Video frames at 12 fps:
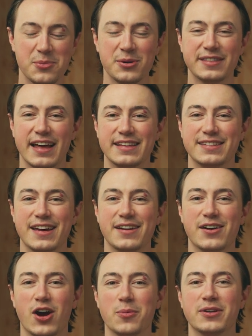With that
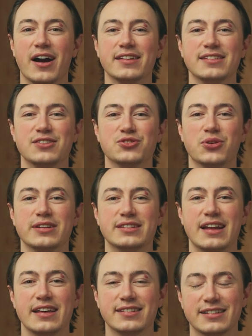said, hope you guys enjoyed today's